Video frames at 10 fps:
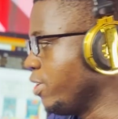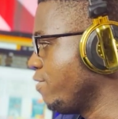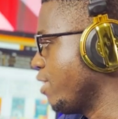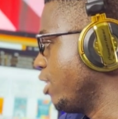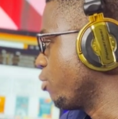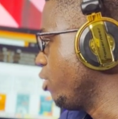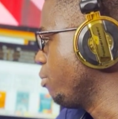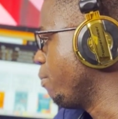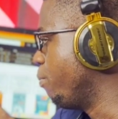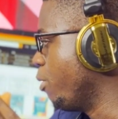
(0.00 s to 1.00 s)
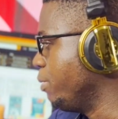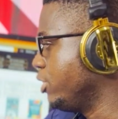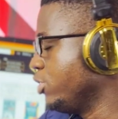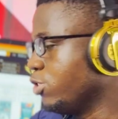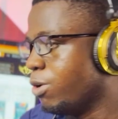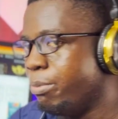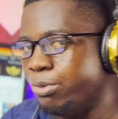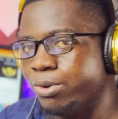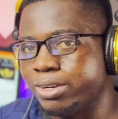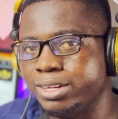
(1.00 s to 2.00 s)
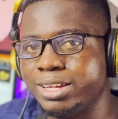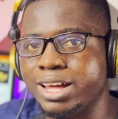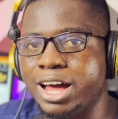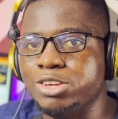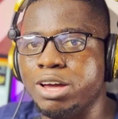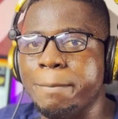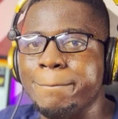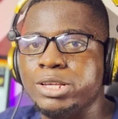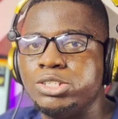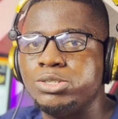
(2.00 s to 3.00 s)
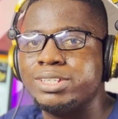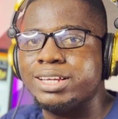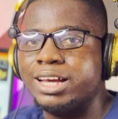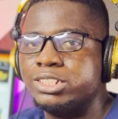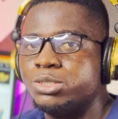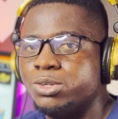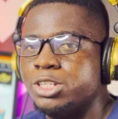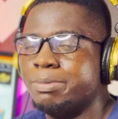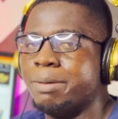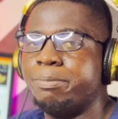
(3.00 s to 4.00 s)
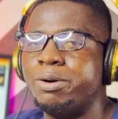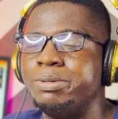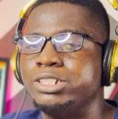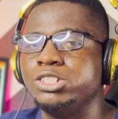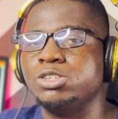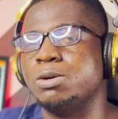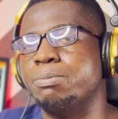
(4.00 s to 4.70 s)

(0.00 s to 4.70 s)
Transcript: if you are going to be publishing your book and you are misusing categories by publishing your